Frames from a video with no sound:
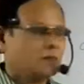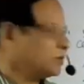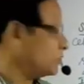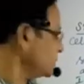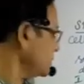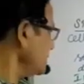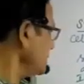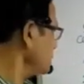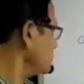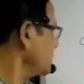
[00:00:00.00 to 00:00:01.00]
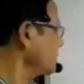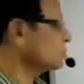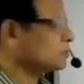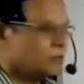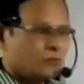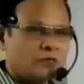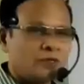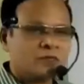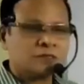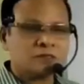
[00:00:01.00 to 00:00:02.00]
Now, you see that
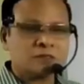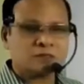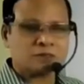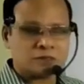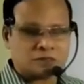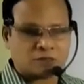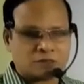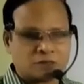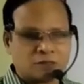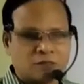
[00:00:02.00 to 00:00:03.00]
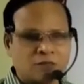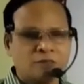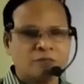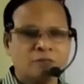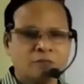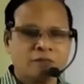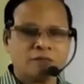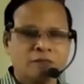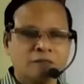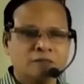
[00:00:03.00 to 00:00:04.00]
various researches have been
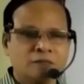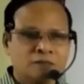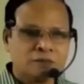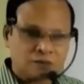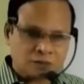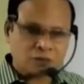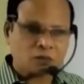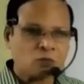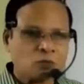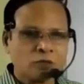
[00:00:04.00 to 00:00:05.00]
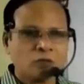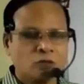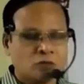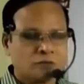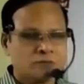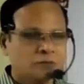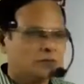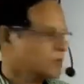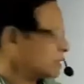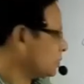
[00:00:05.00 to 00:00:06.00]
made, still going on,
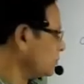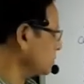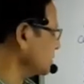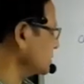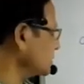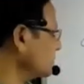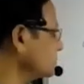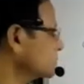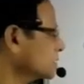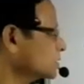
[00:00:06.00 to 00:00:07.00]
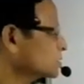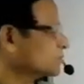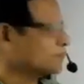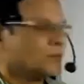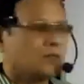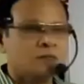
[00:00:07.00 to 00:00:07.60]
about the stem cells.